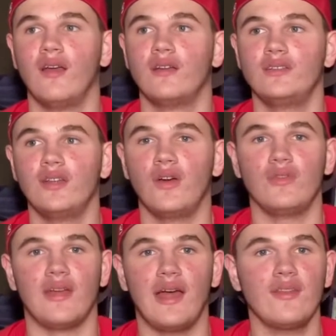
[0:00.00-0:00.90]

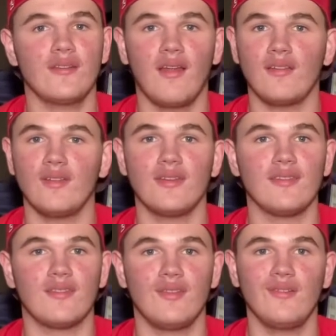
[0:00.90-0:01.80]
now they're not
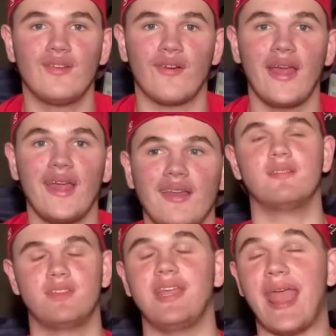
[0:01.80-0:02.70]
looking too
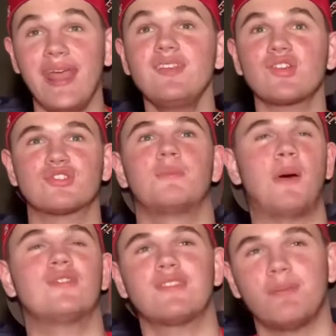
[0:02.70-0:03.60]
great. The A's are
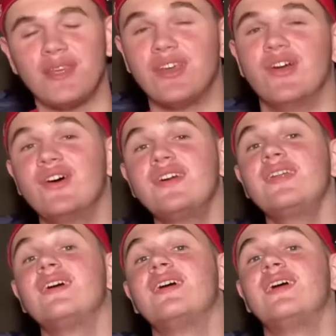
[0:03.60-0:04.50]
supposed to be
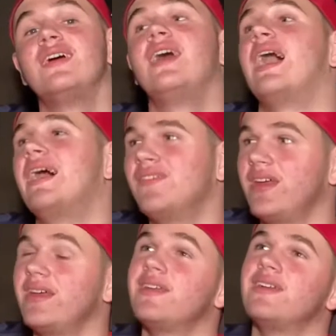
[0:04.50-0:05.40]
good, and
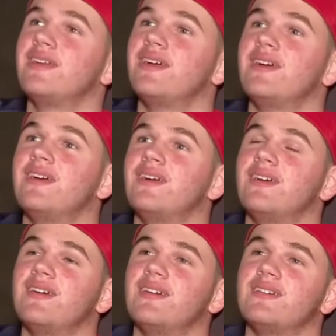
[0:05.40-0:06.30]
then
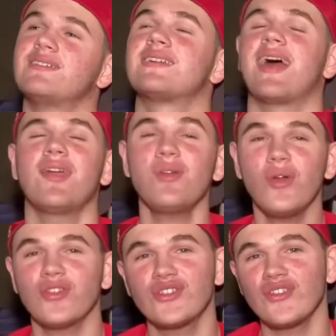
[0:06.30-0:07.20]
I don't know,
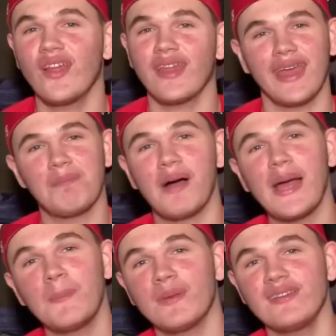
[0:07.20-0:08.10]
they're just not, in my
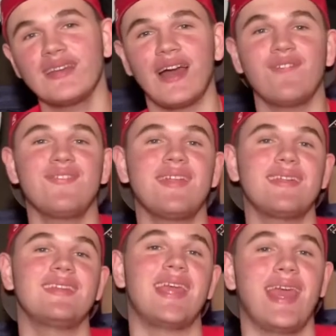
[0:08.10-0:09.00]
opinion, I feel like
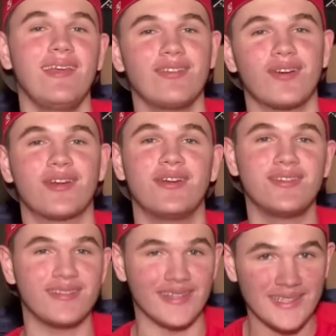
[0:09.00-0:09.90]
the A's are a
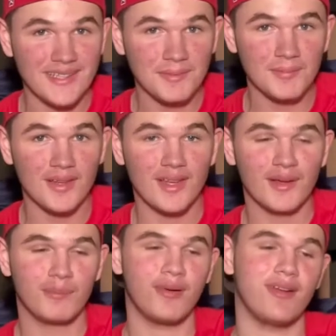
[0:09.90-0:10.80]
good team,
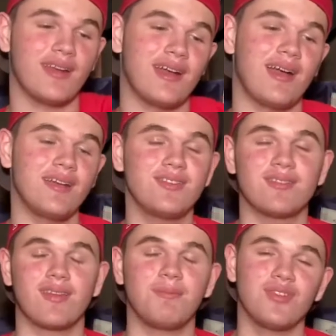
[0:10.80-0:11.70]
but I'm
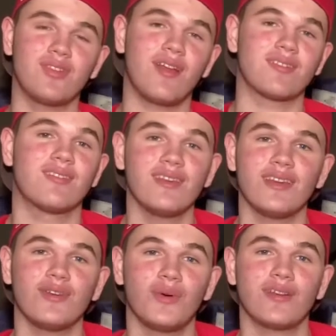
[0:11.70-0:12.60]
just not
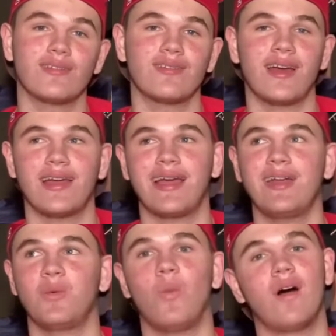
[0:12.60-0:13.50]
seeing what I kind
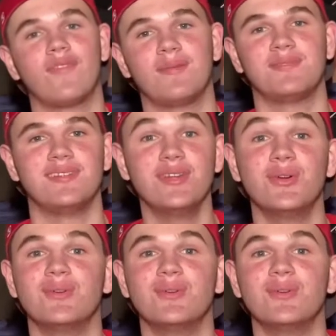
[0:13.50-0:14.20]
of want them to do.